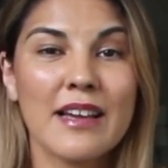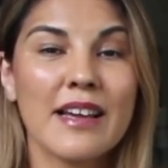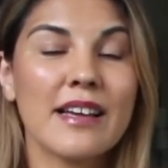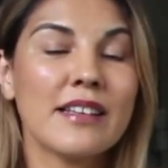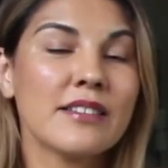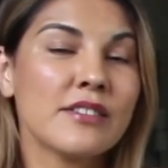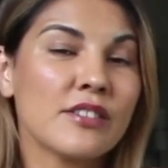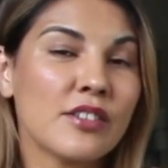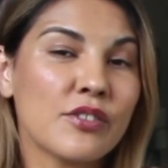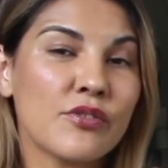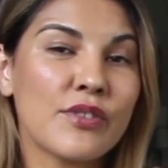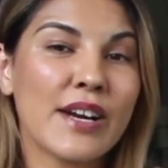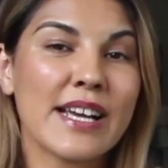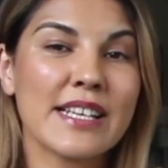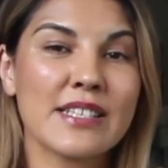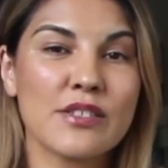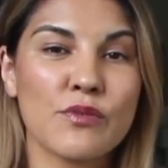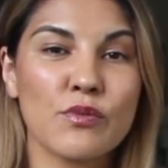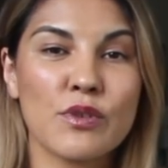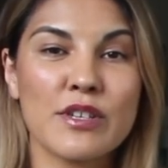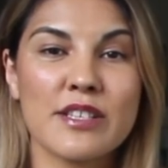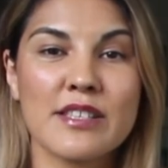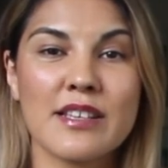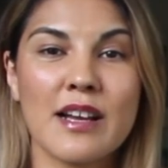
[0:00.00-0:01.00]
and the
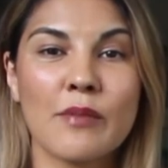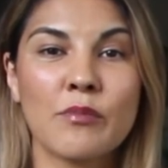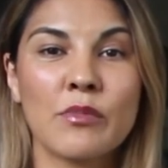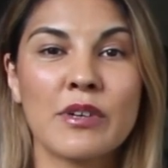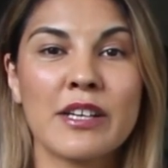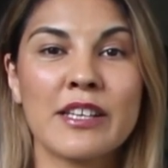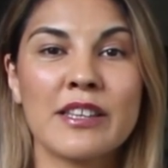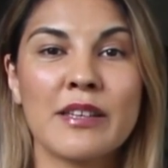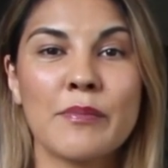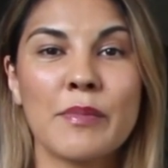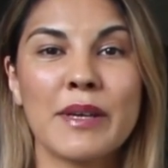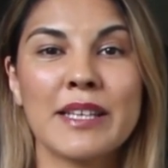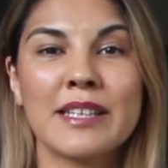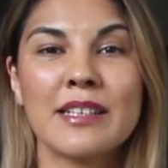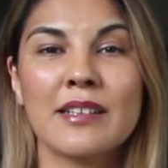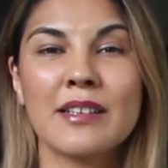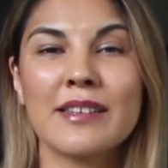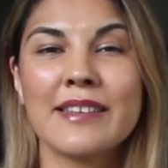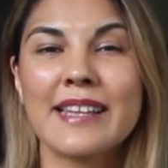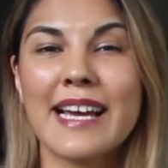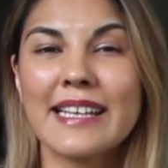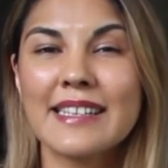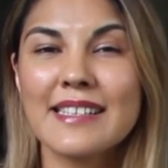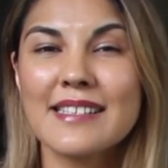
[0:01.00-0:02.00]
rest were somewhere in the
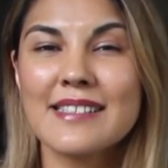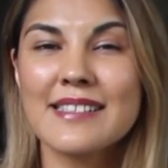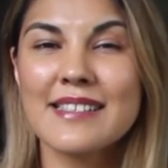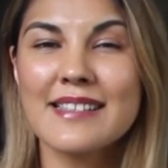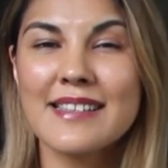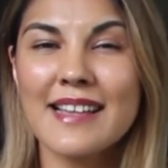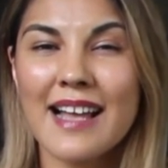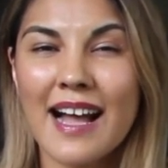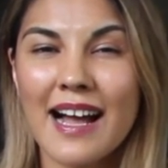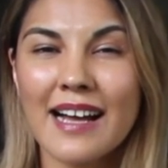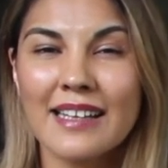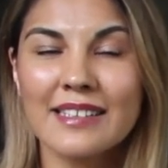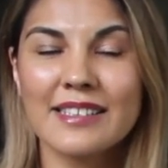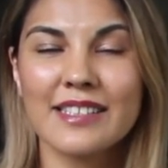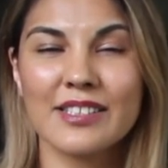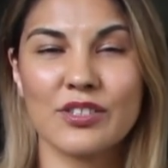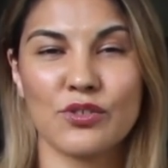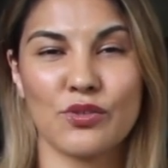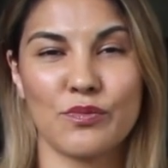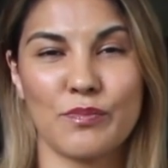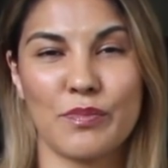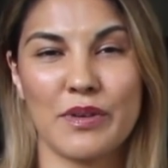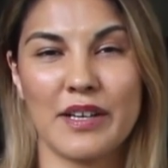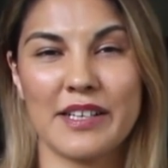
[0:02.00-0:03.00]
middle. That is not the
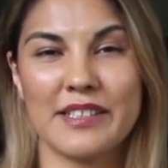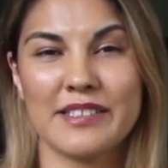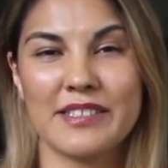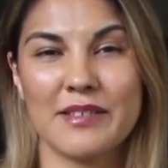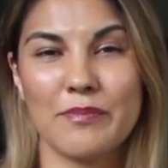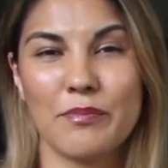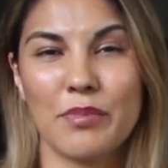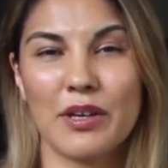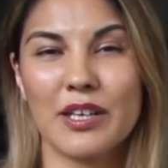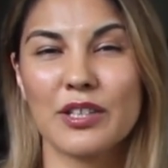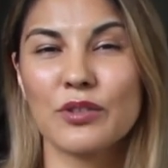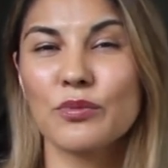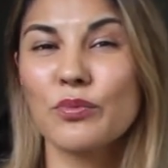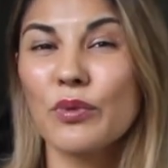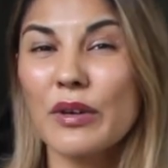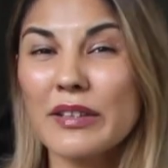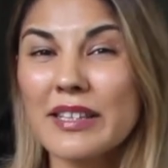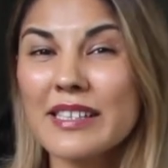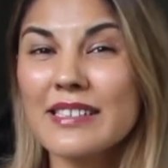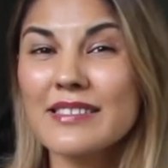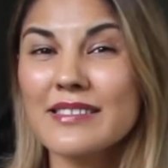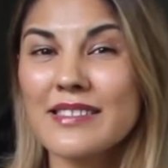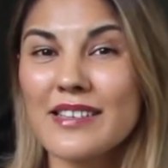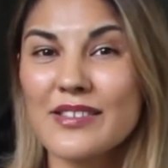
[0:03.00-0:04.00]
surprising part.
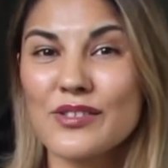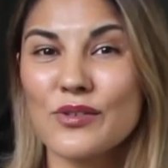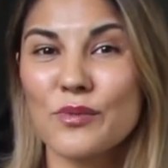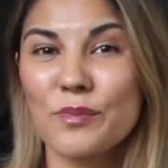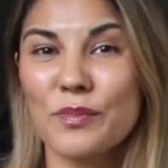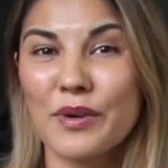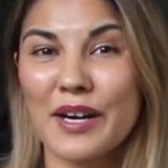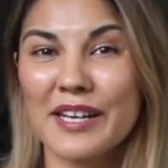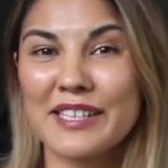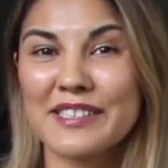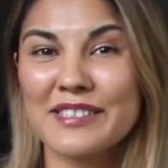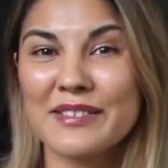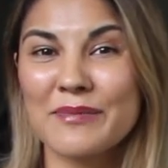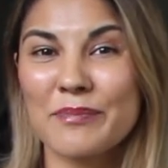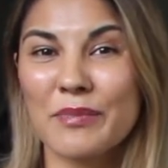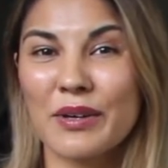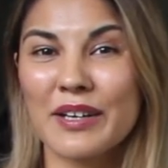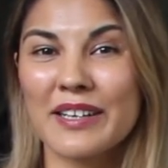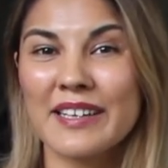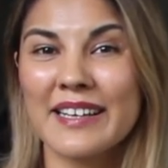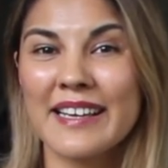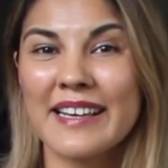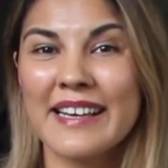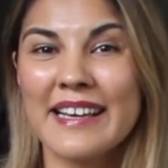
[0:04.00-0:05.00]
What is the surprising
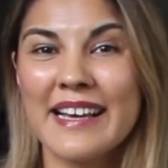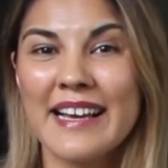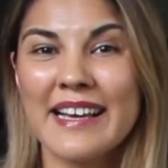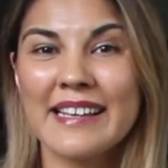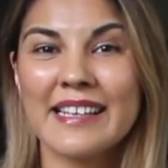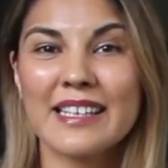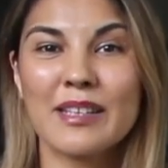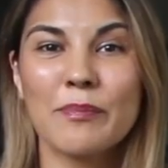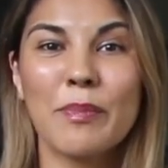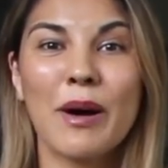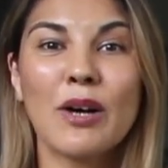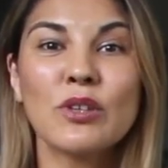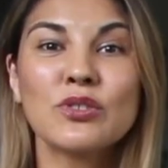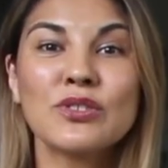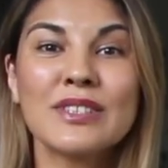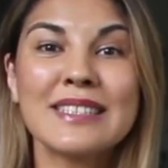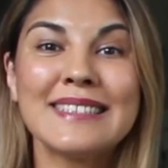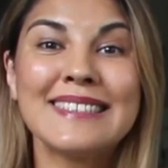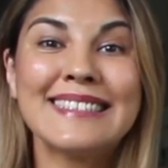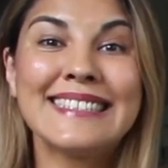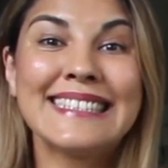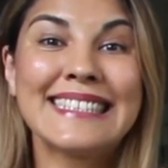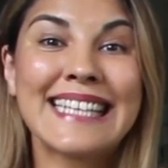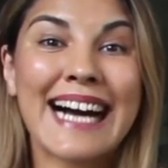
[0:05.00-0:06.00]
part? That about
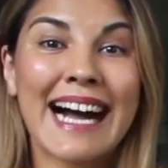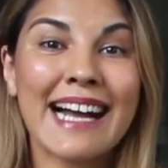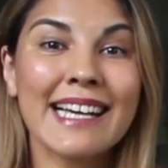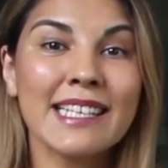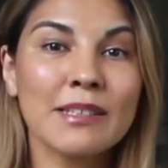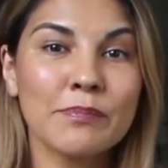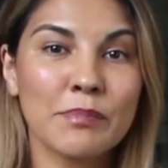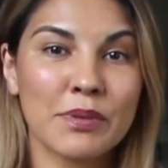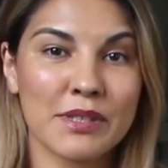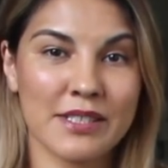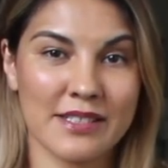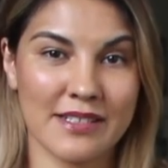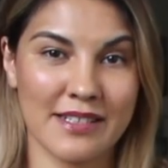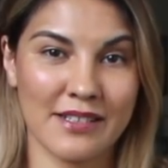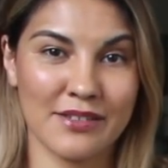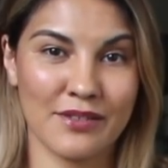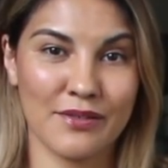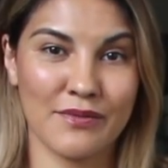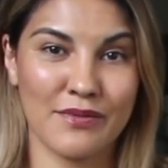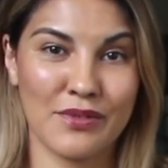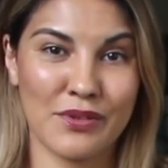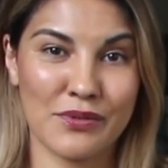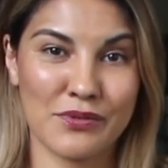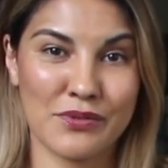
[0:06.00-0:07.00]
nine
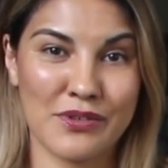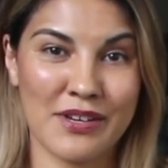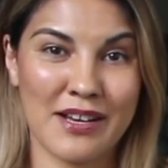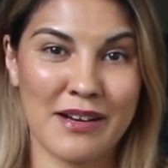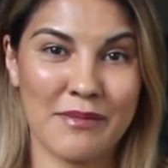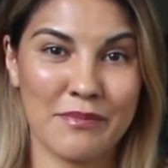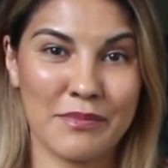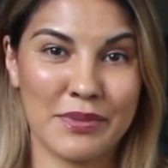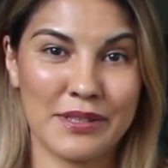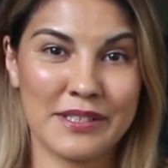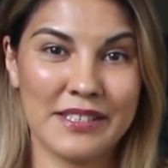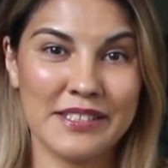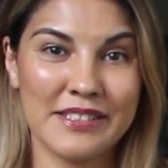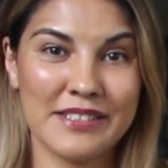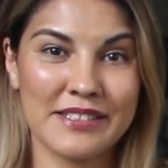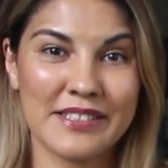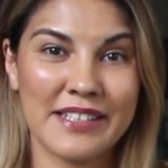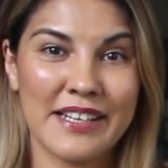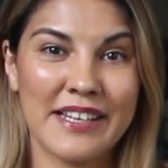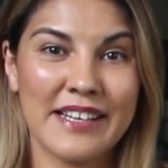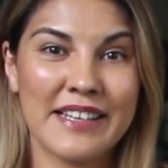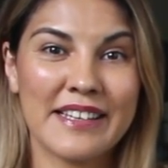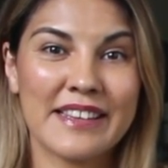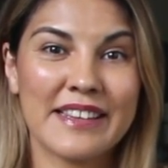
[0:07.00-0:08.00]
percent of those companies
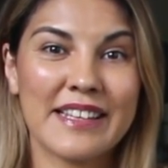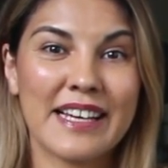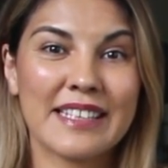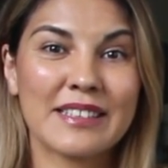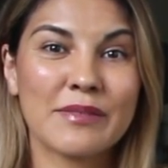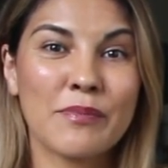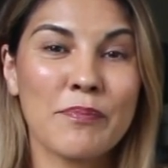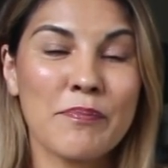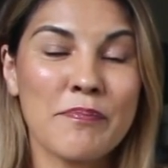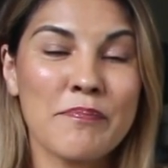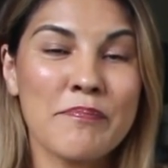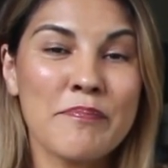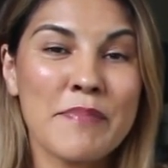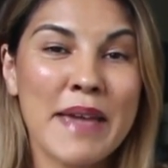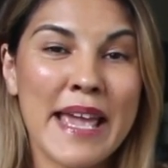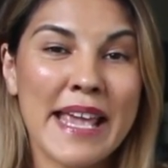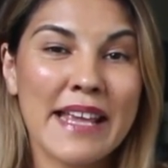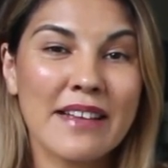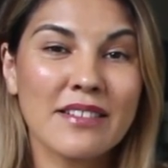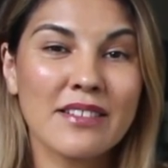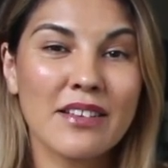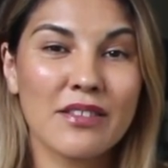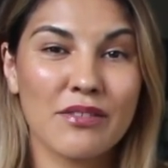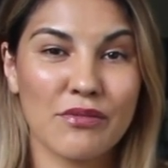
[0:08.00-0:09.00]
that
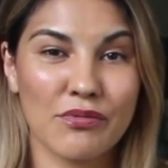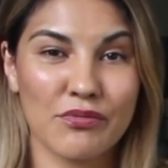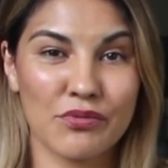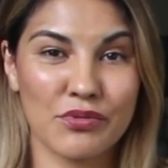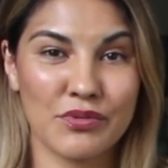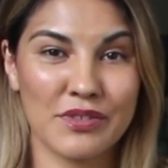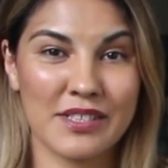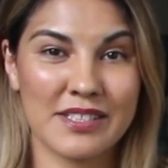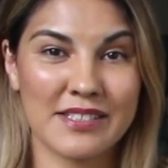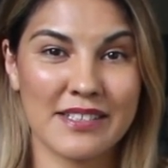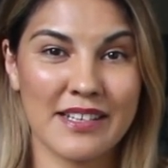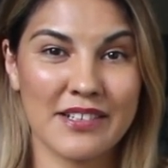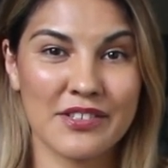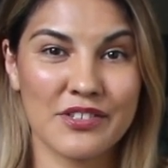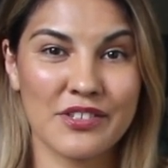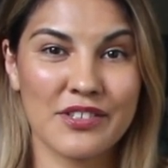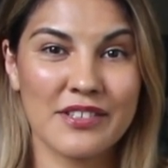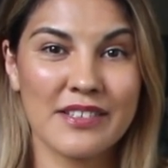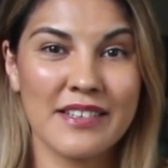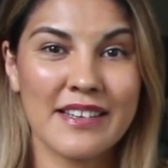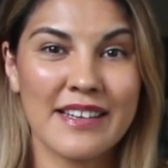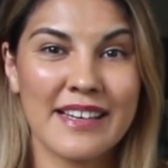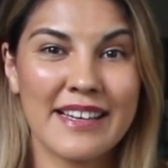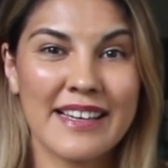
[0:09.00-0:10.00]
made it through
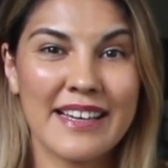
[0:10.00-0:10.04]
recession